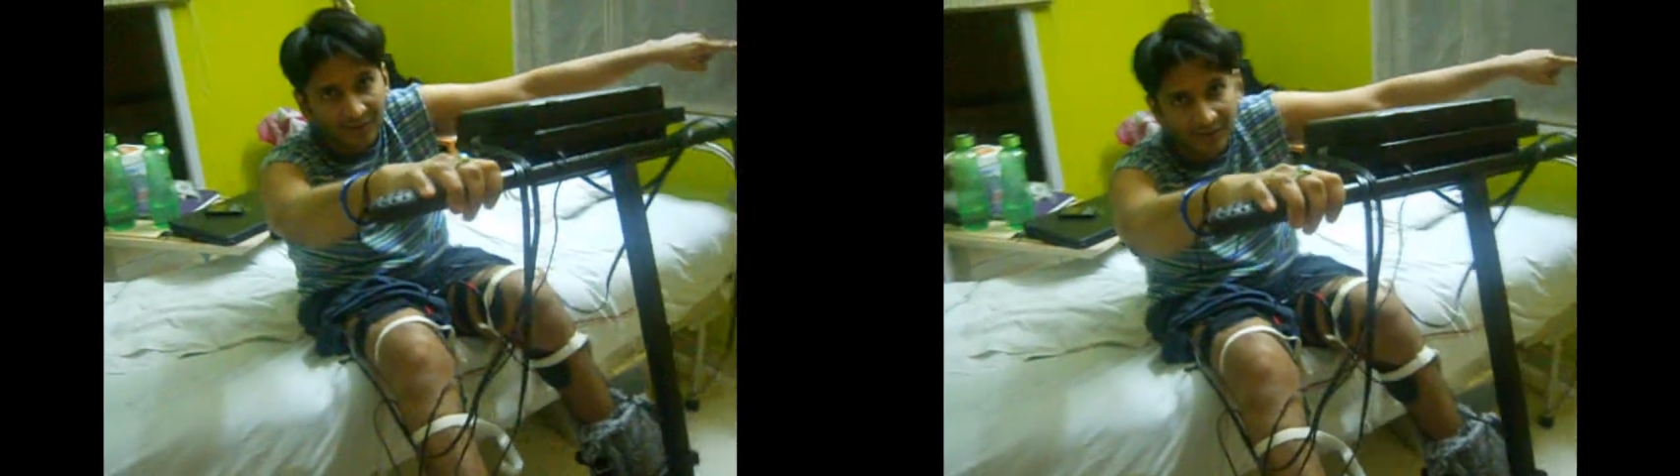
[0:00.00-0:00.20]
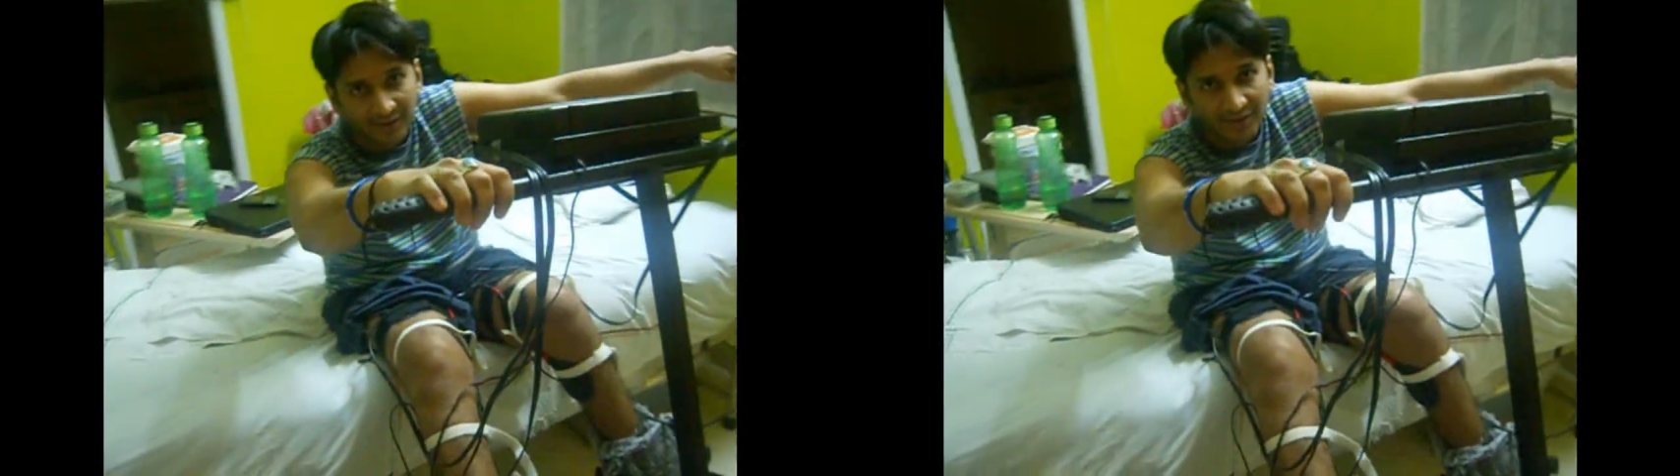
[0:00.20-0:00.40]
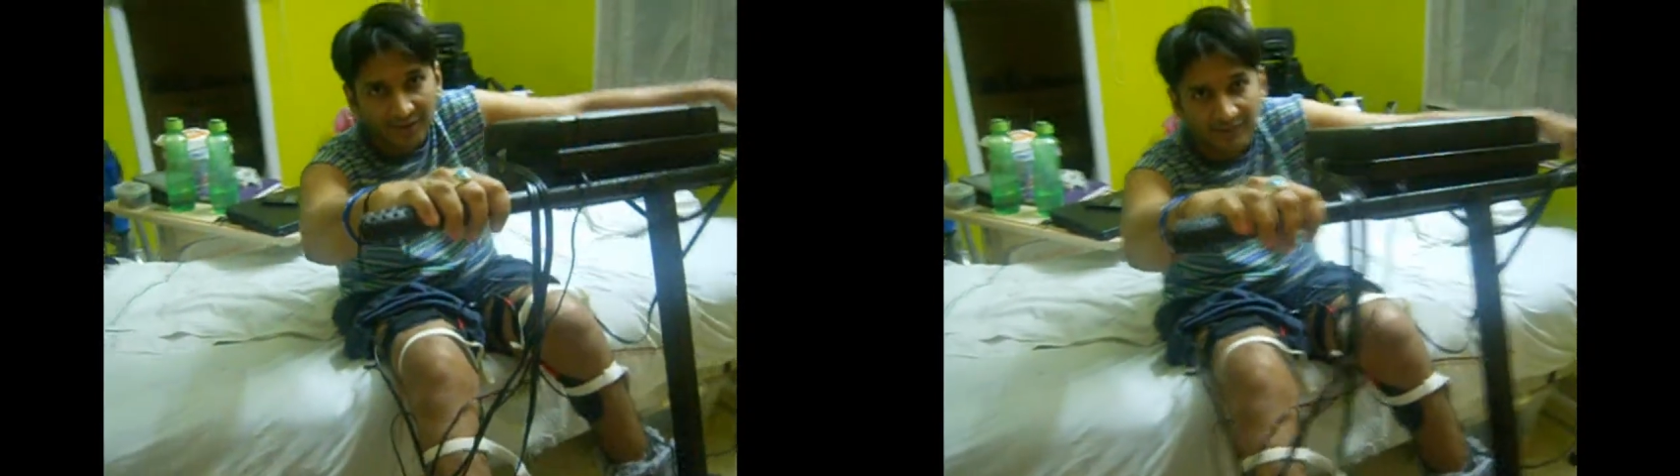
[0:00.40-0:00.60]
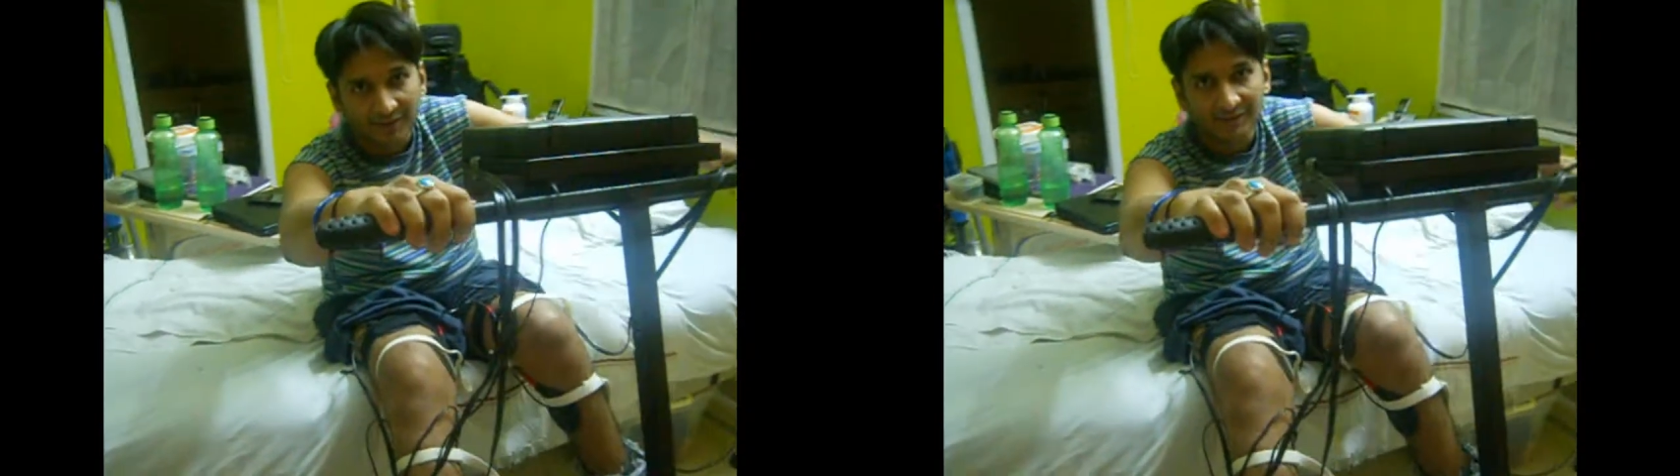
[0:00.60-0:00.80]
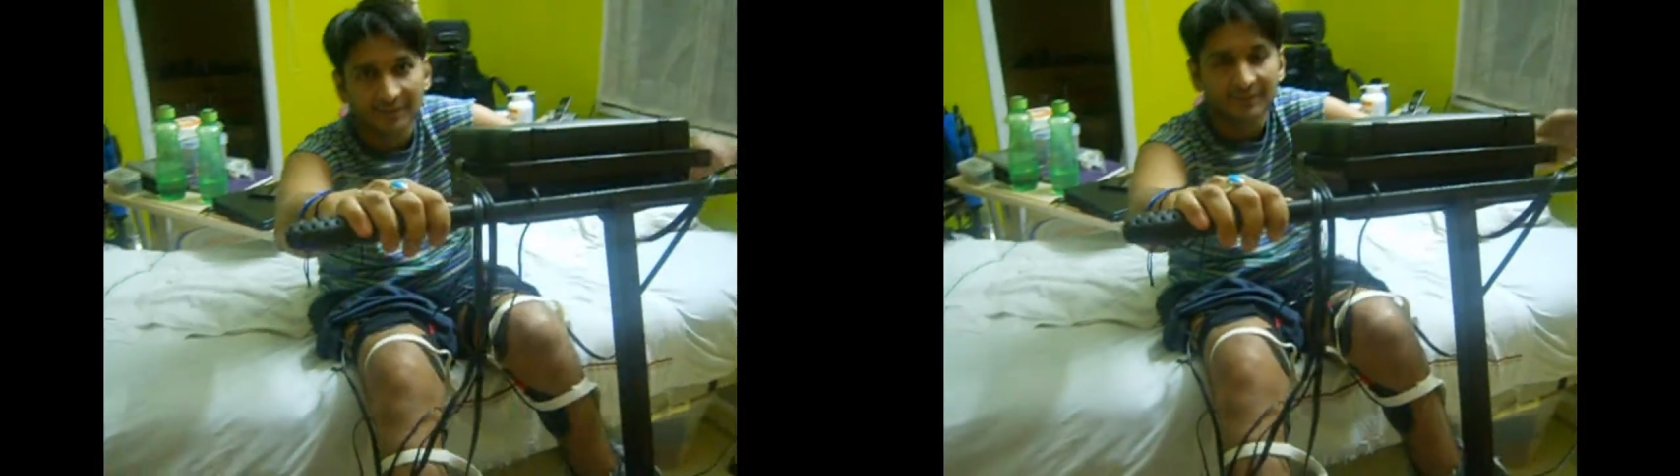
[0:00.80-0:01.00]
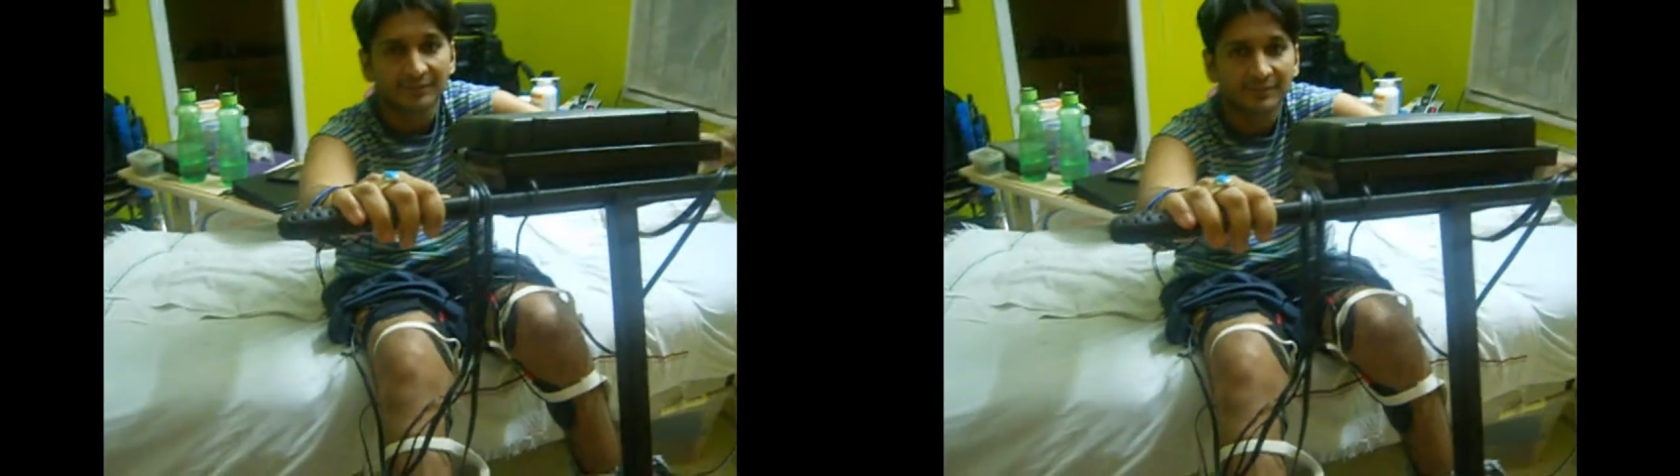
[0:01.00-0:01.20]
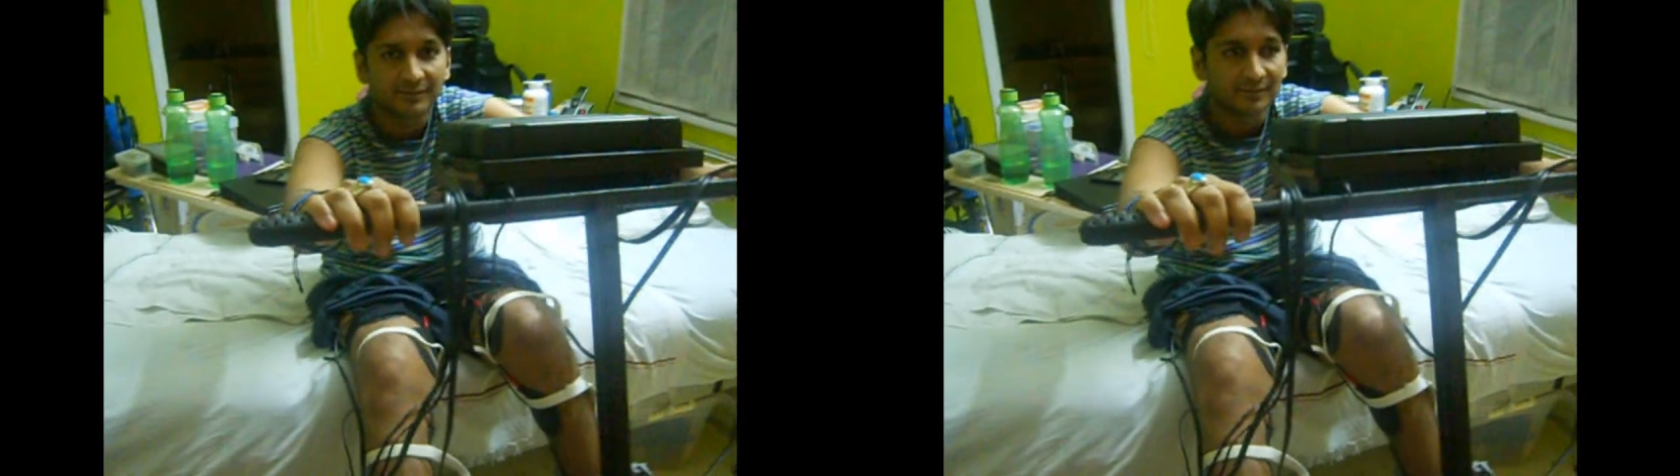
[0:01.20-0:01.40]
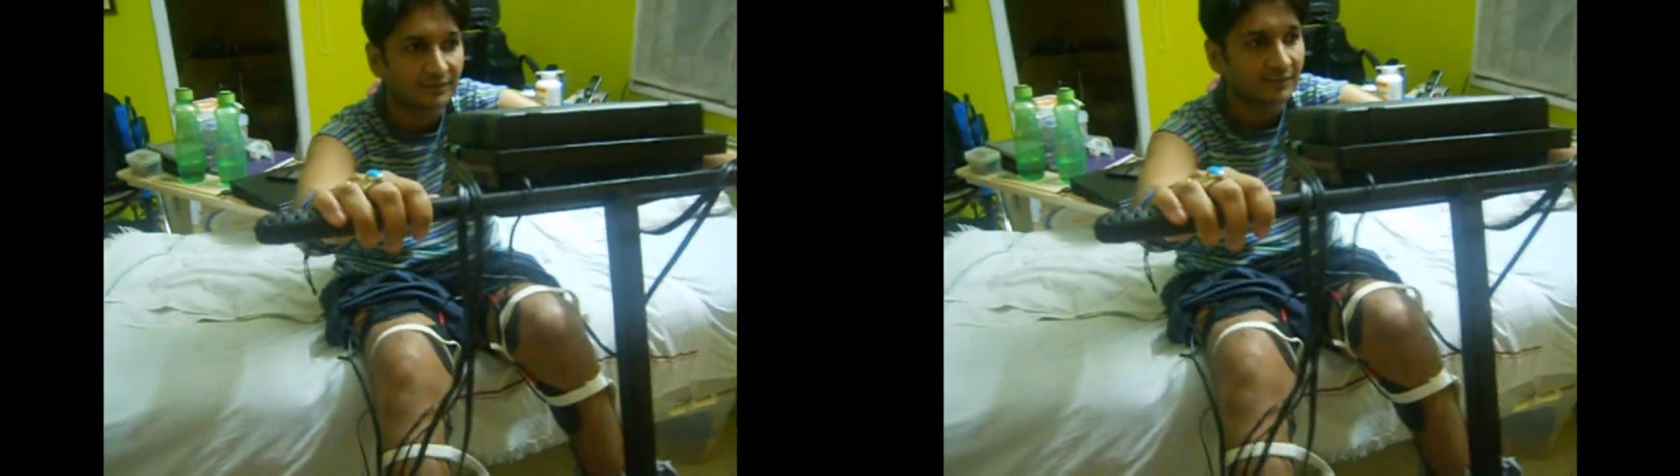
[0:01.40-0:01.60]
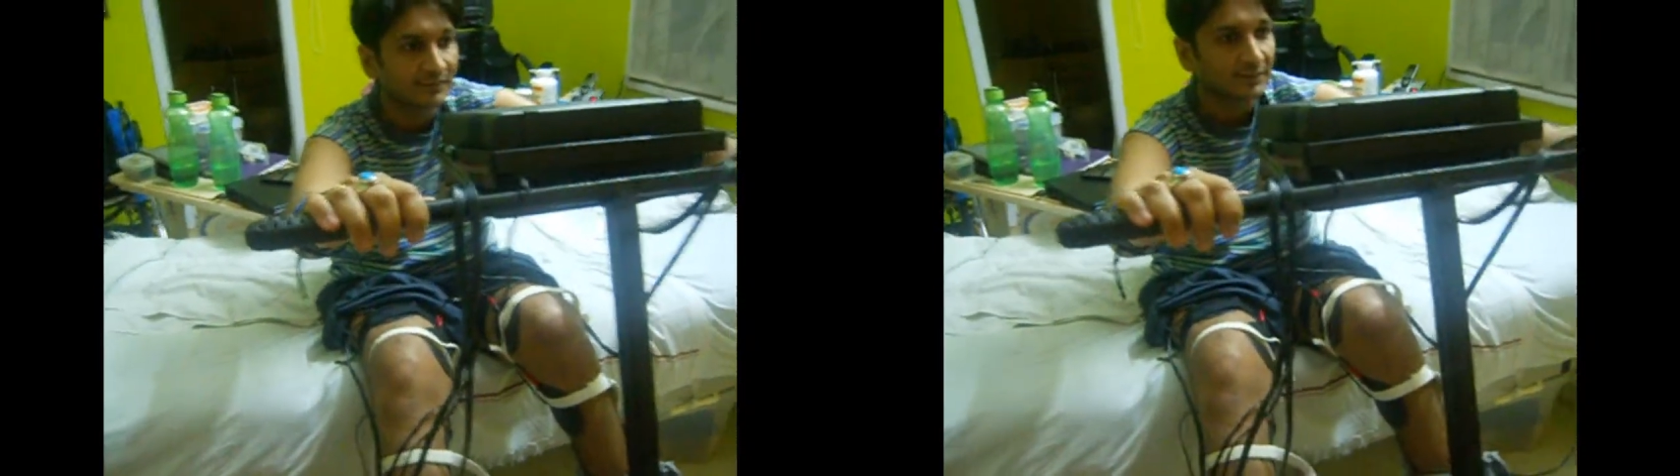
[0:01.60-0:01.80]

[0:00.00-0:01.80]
reading about FES bikes